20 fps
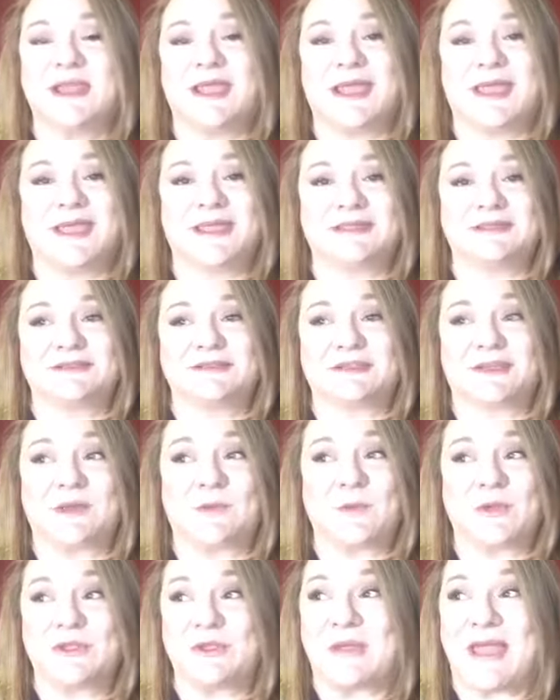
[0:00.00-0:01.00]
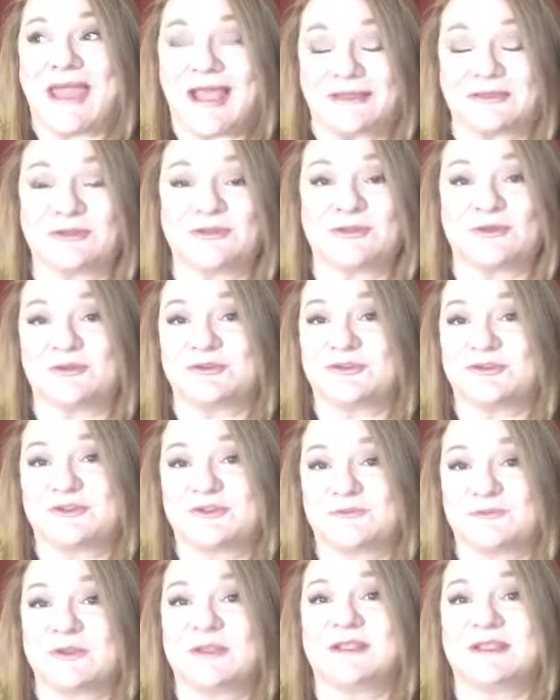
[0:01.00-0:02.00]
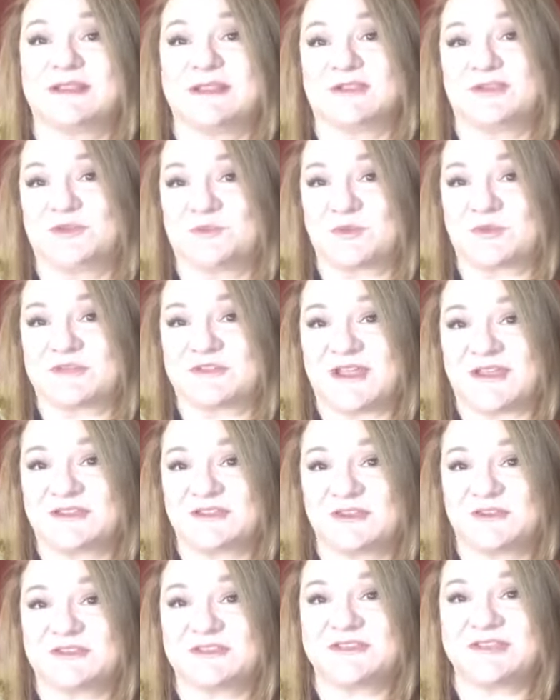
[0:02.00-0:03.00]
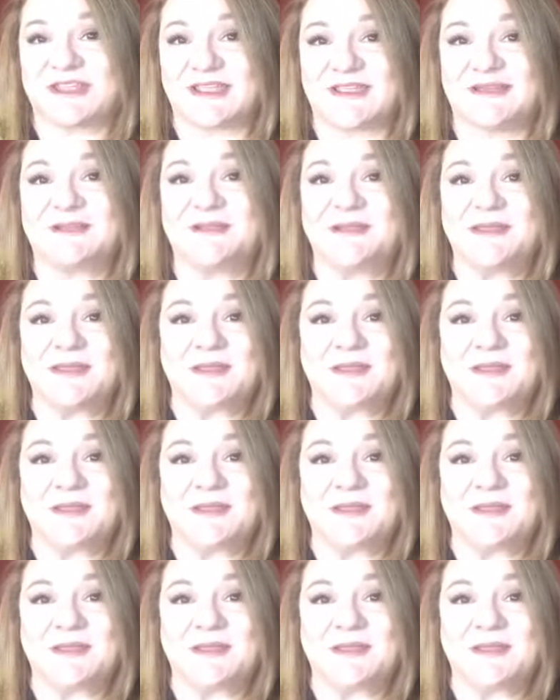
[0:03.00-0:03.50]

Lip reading: And when you're outdoors, you really need to protect your skin.